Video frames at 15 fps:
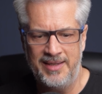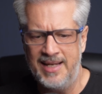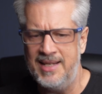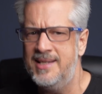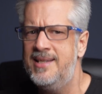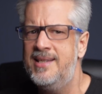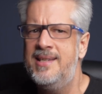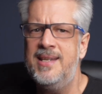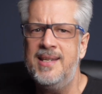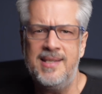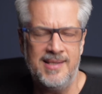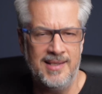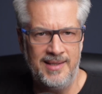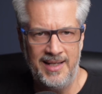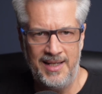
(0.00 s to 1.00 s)
They
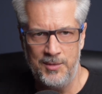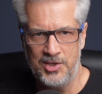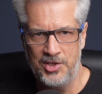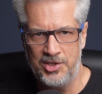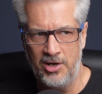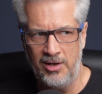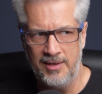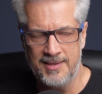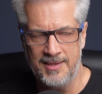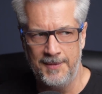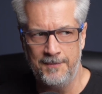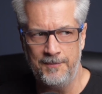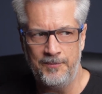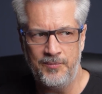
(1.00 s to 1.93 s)
insisted that he was a charlatan.